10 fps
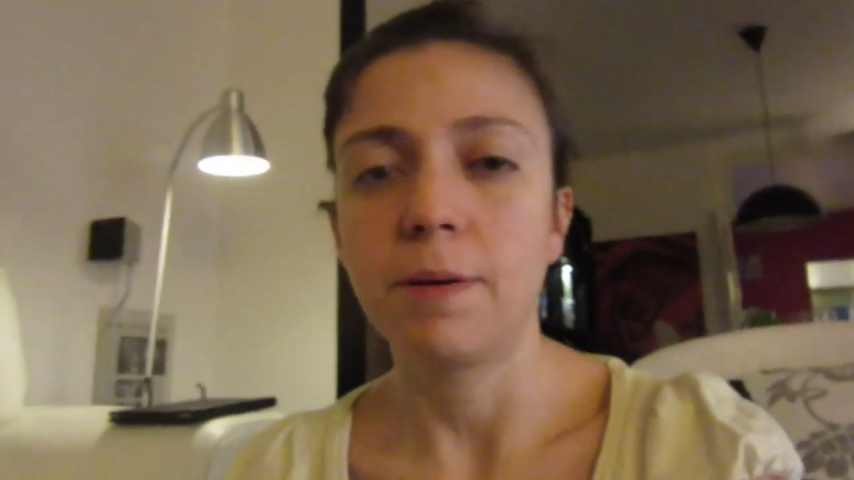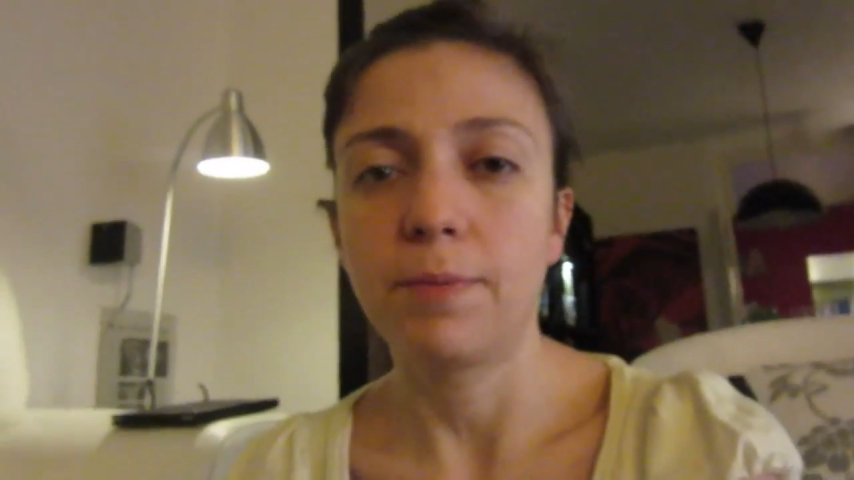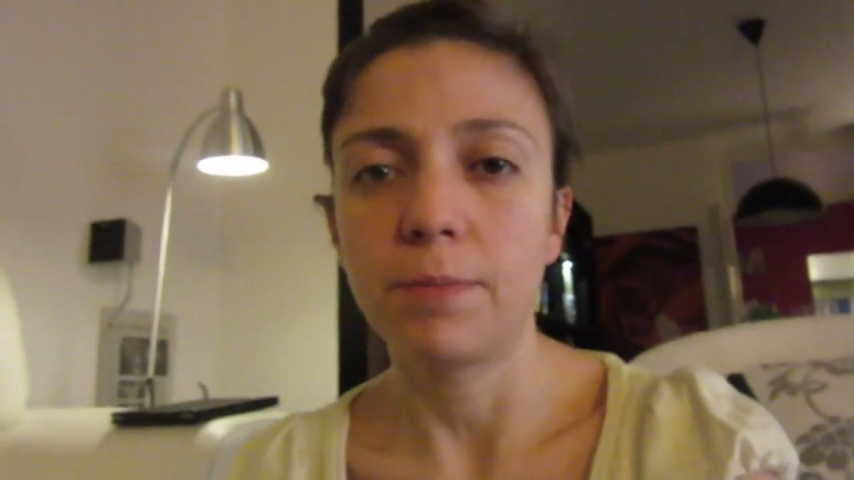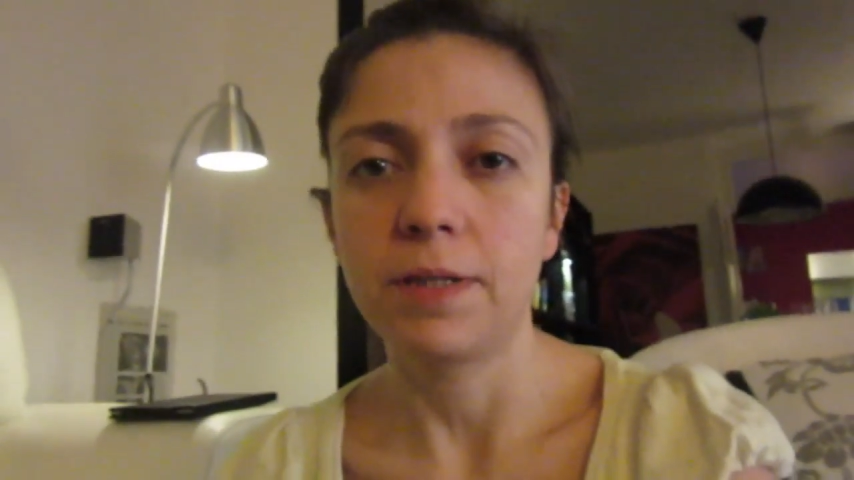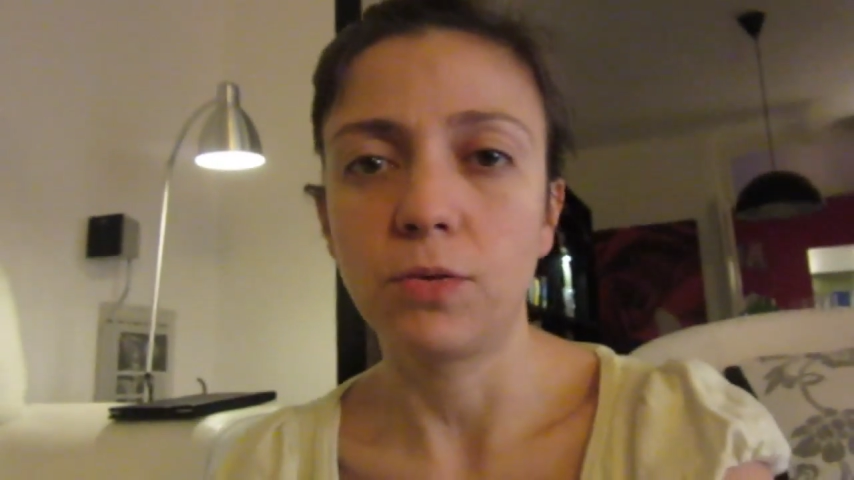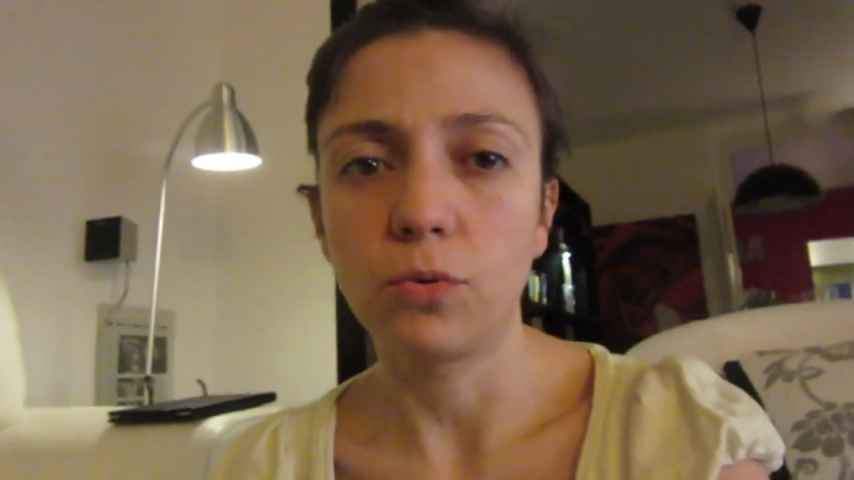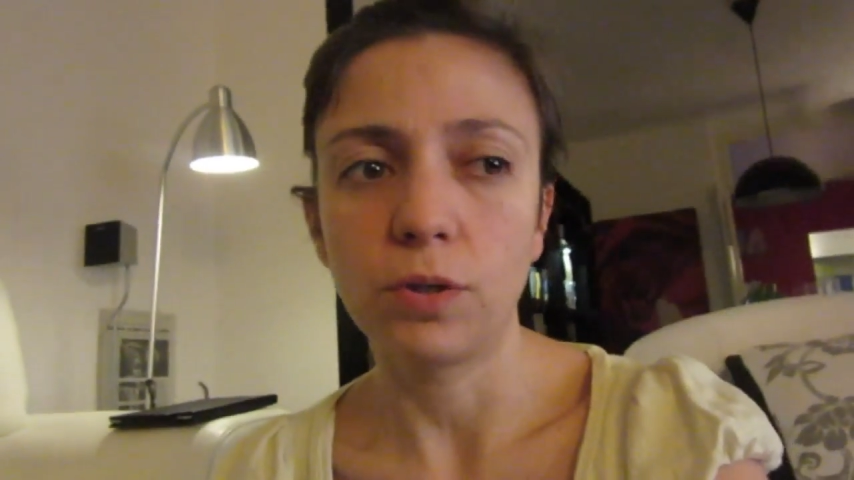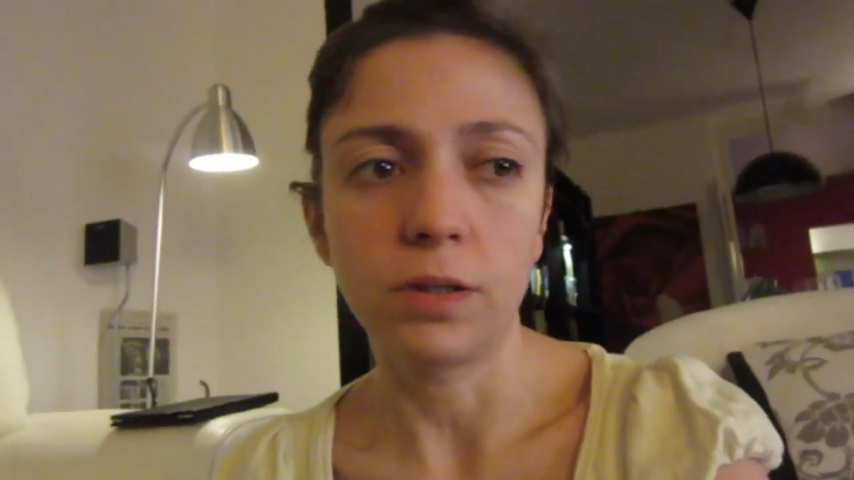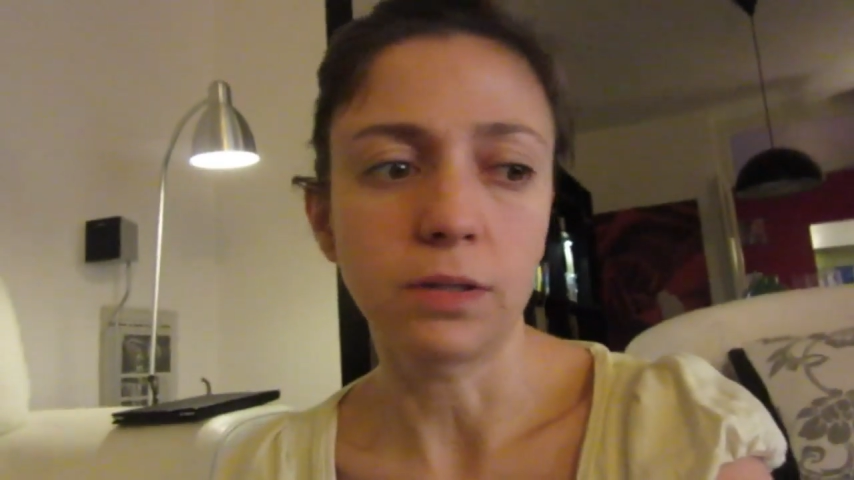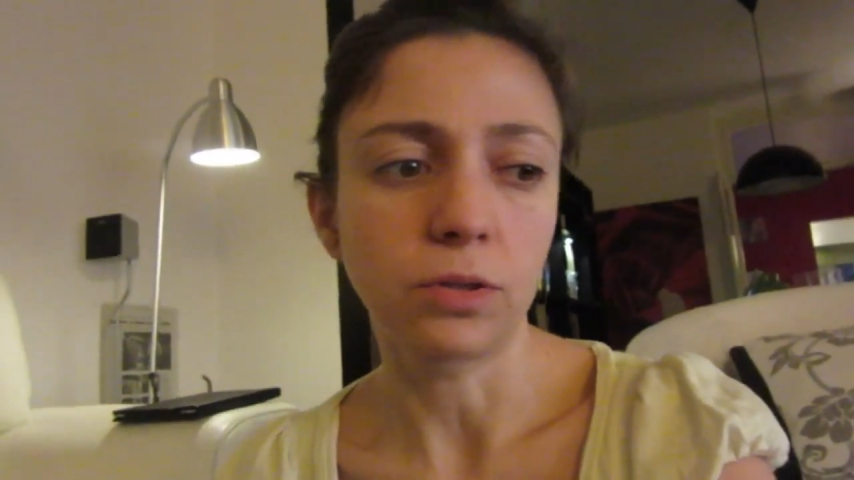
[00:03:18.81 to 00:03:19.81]
peppermint
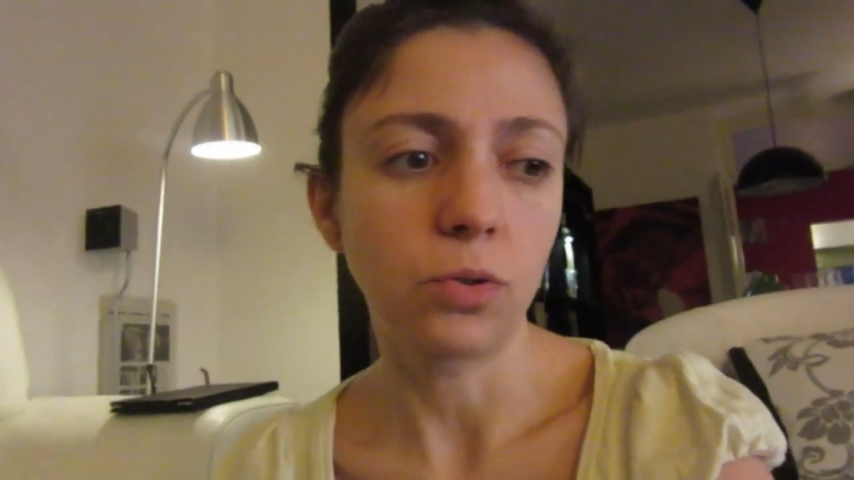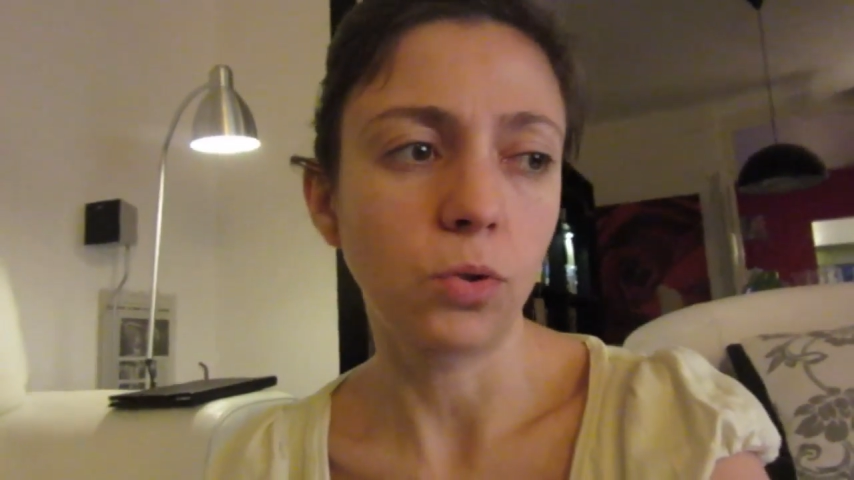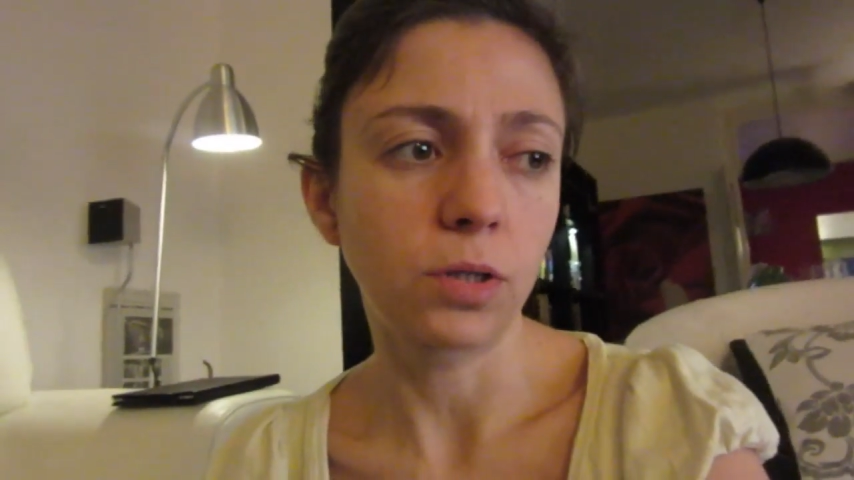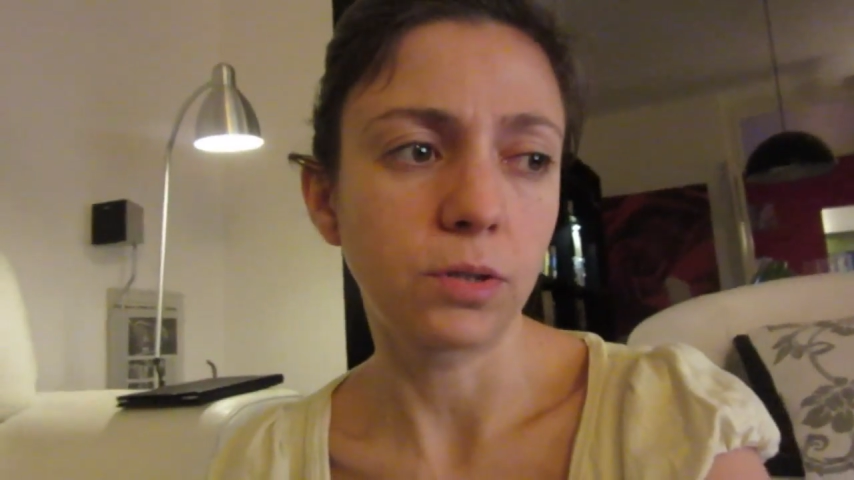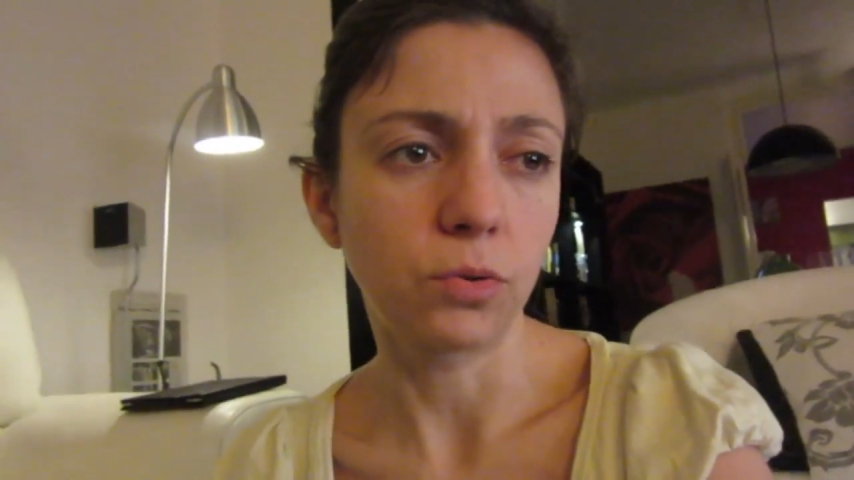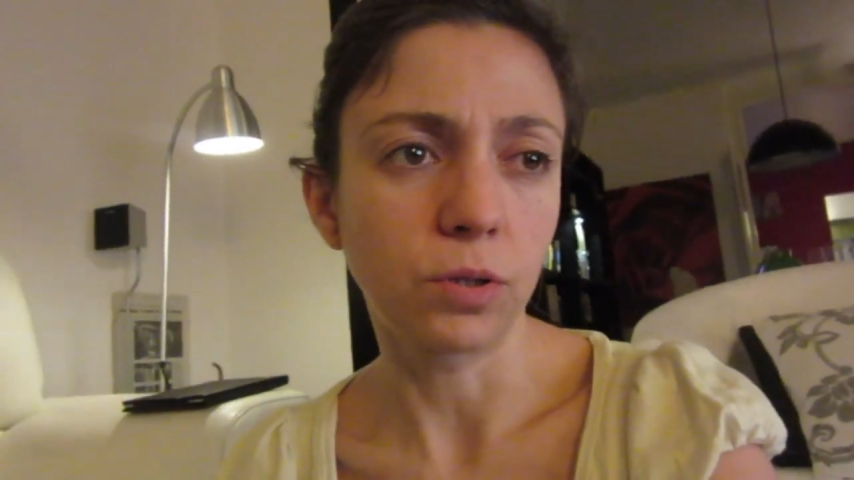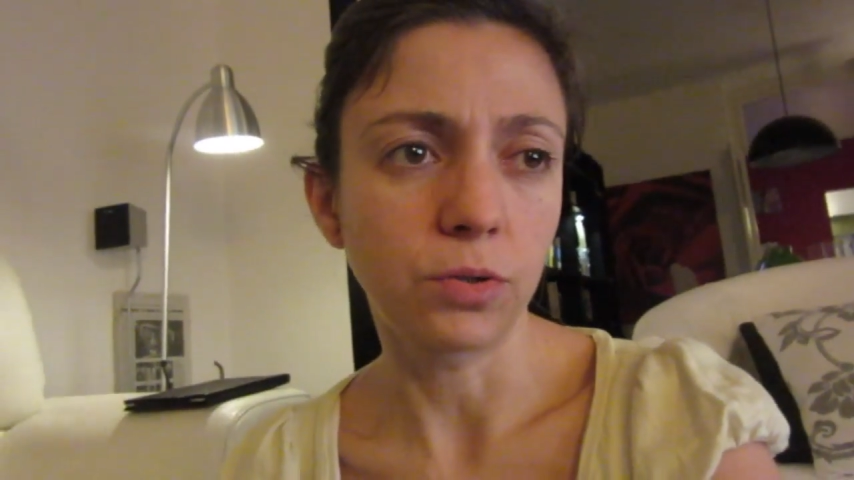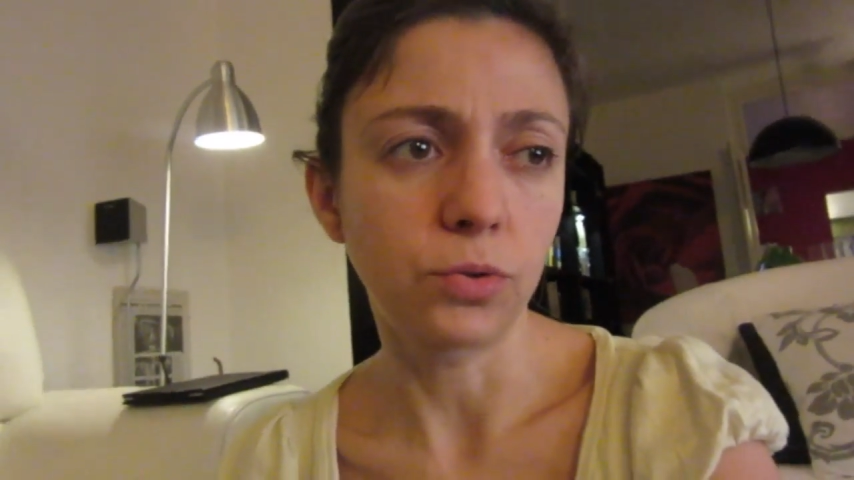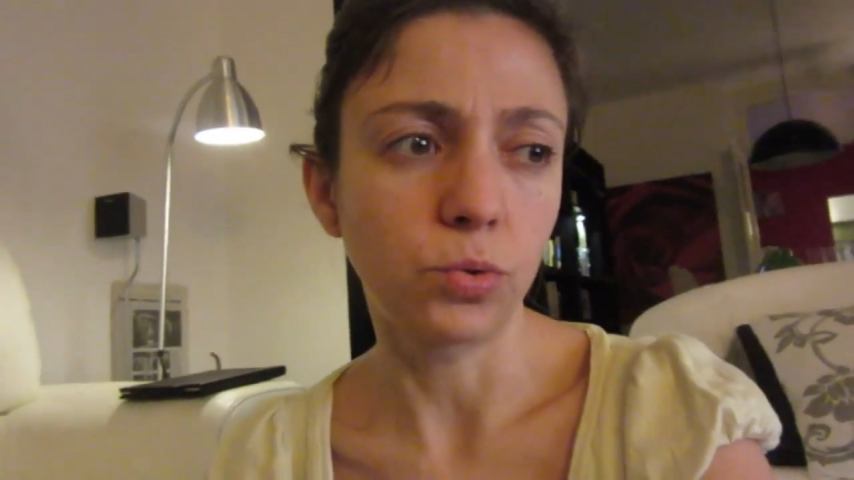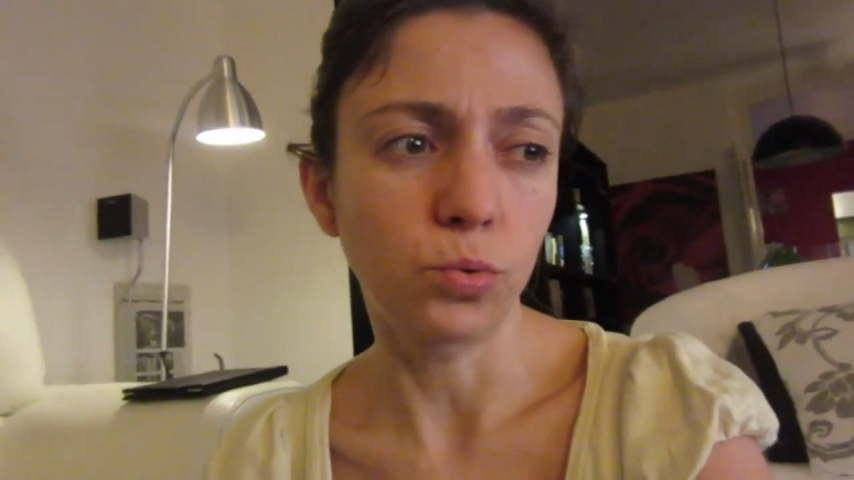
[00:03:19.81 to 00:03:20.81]
oil and coconut
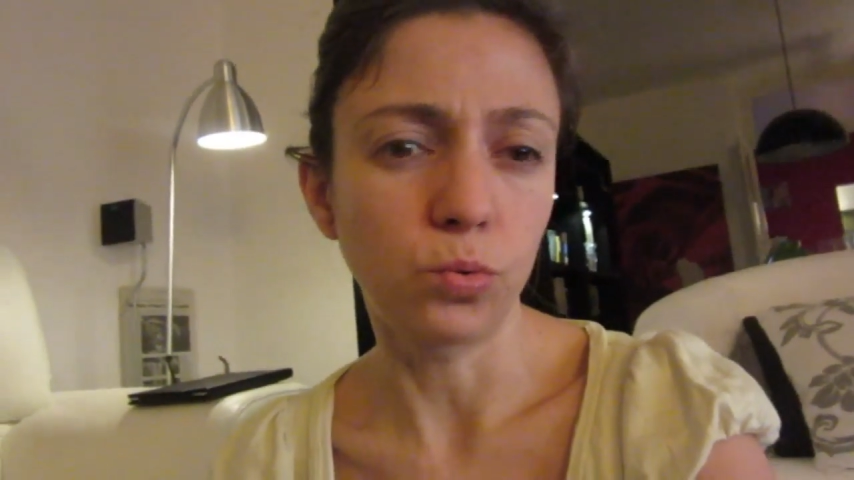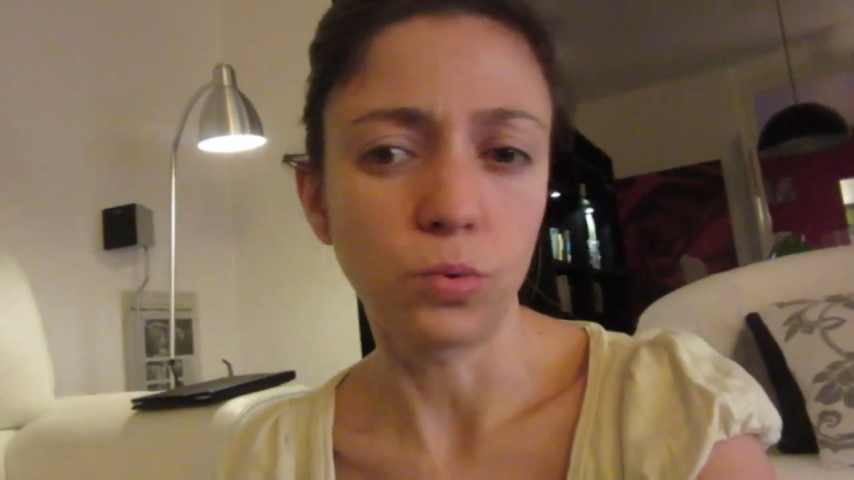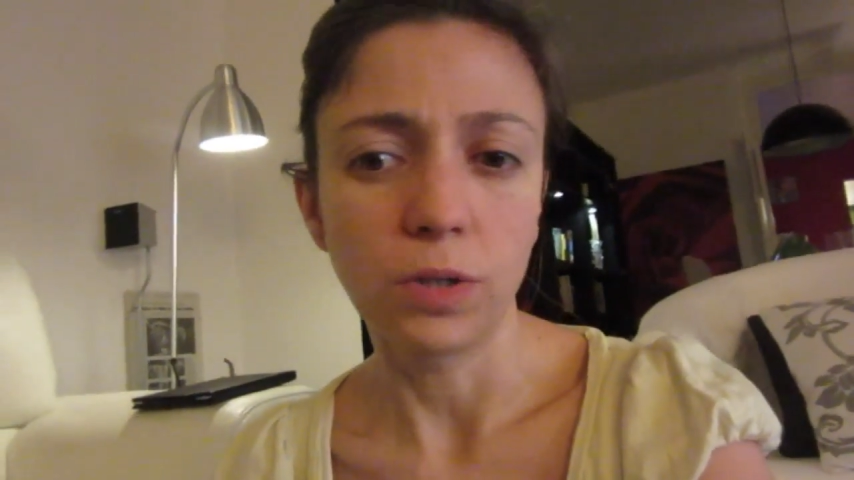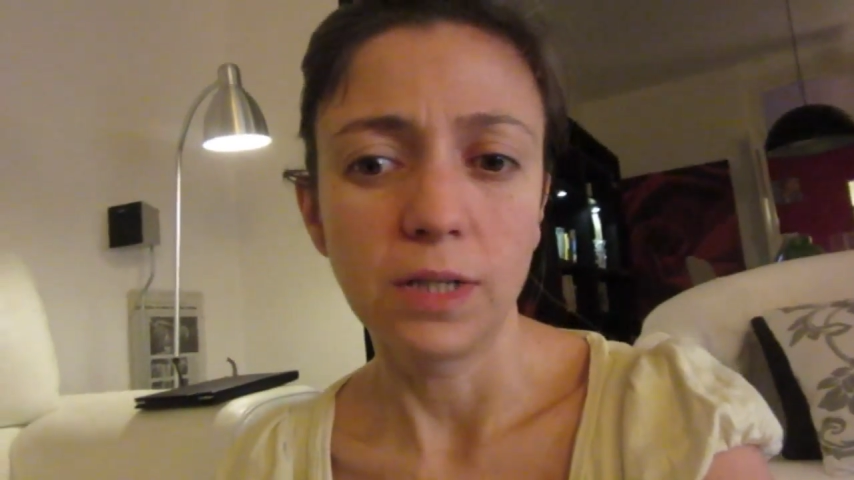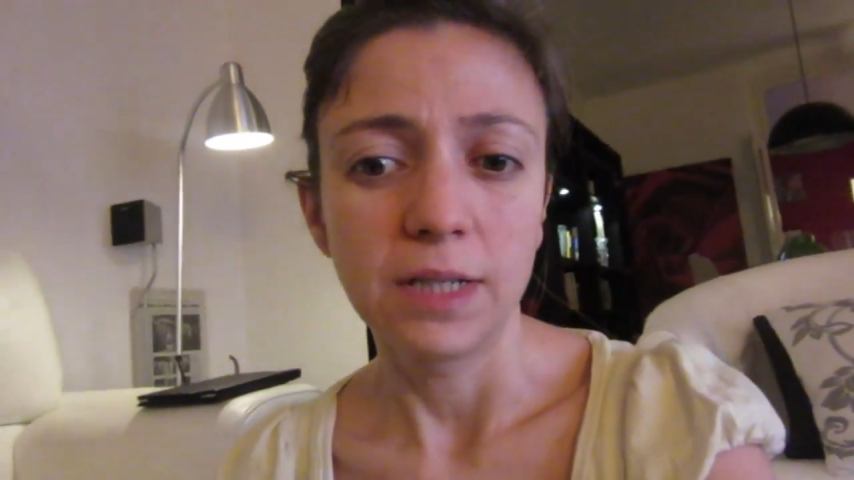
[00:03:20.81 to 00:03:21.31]
oil to